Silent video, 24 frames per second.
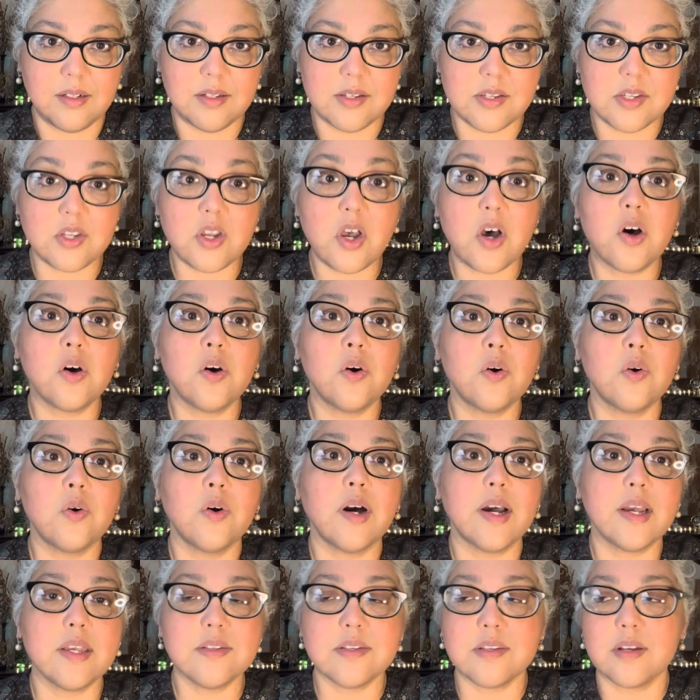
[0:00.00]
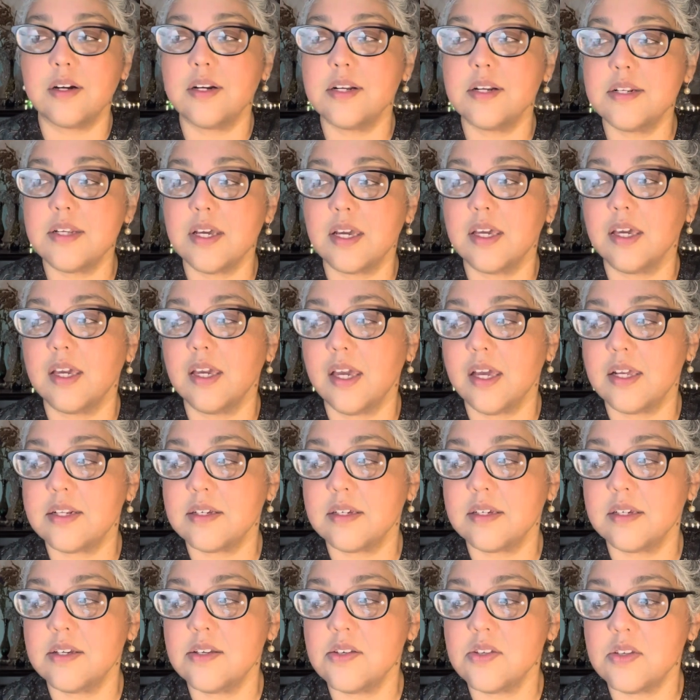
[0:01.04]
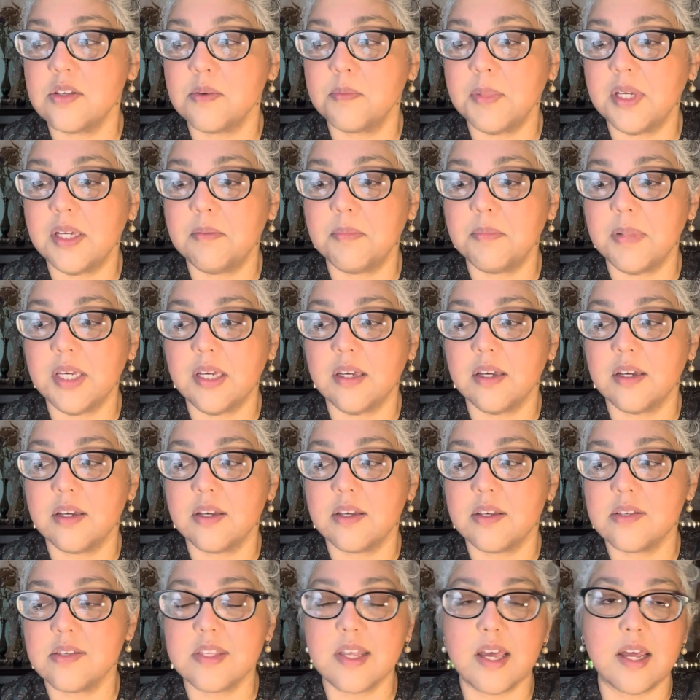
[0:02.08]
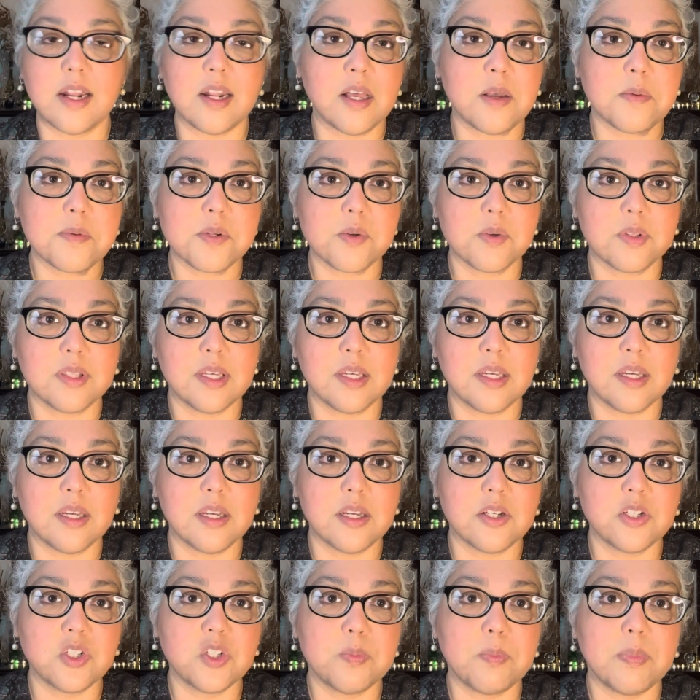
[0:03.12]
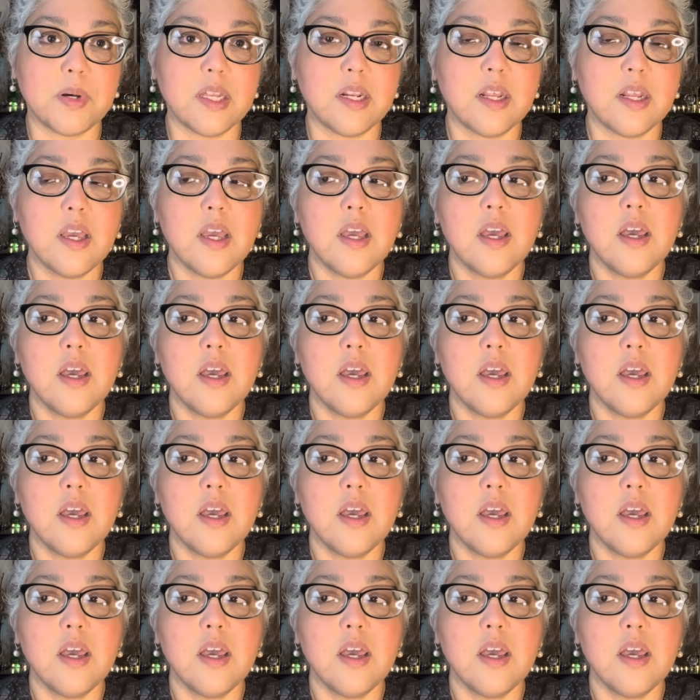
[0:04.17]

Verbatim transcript: so I started taking antihistamine because that helps with the itch but